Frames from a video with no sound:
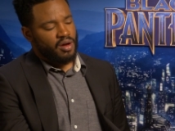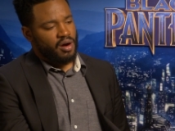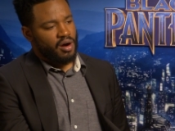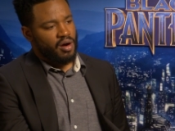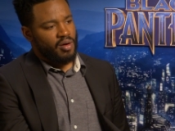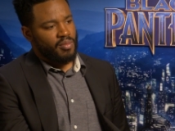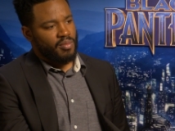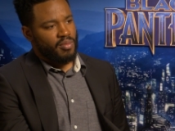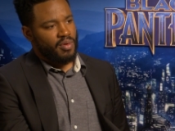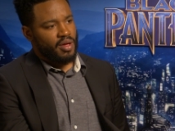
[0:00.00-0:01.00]
um,
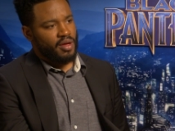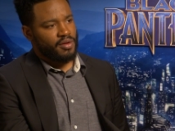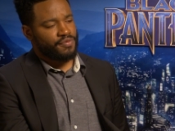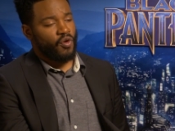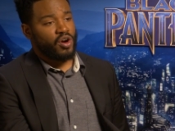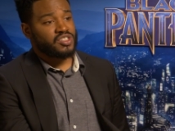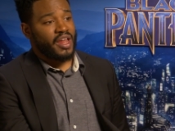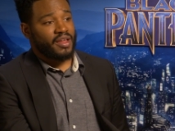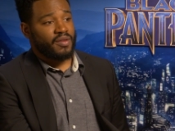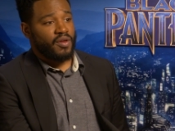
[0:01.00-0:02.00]
as far as
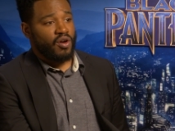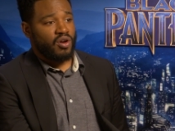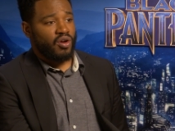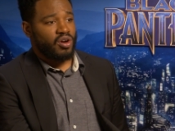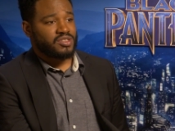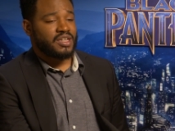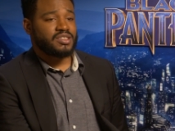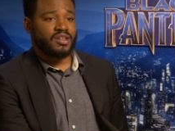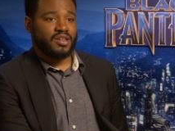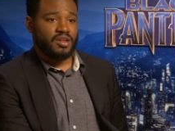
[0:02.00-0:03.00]
like
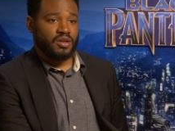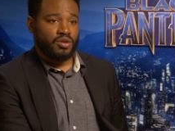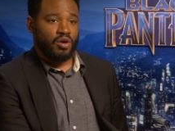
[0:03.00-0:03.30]
artistically, you